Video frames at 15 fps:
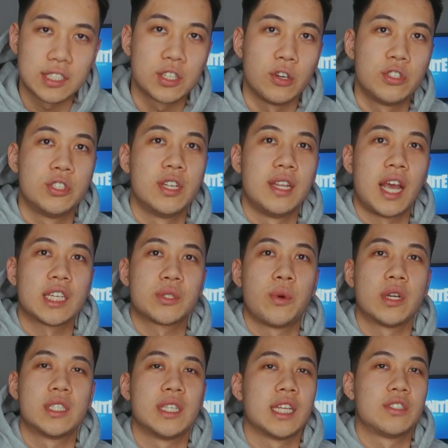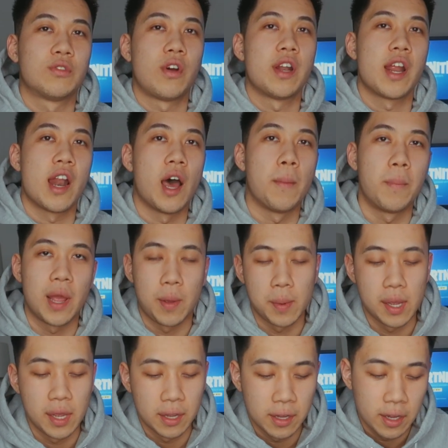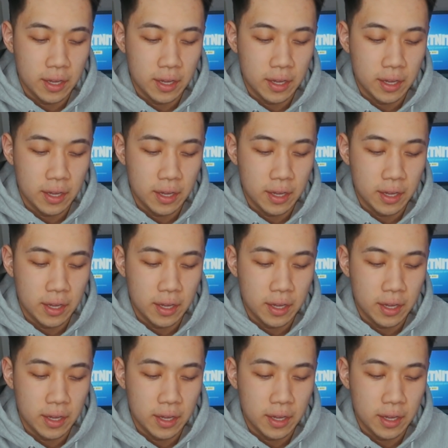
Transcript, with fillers: Let's go to the next question. Let's run it up, baby.